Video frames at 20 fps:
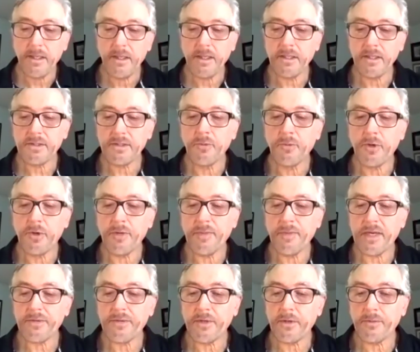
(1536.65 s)
It's more
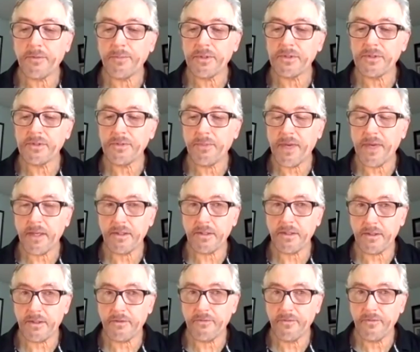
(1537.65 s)
about their
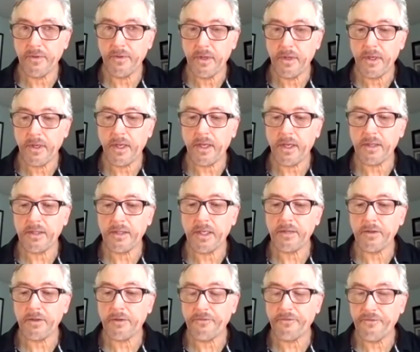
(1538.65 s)
perspective
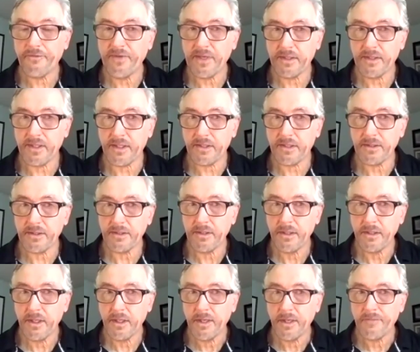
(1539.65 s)
and their feelings.
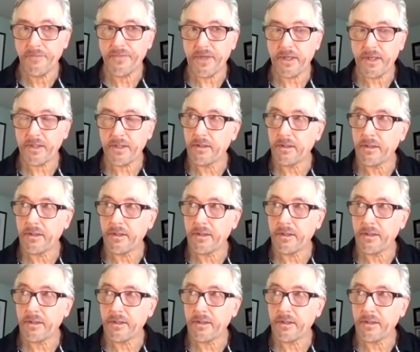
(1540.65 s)
That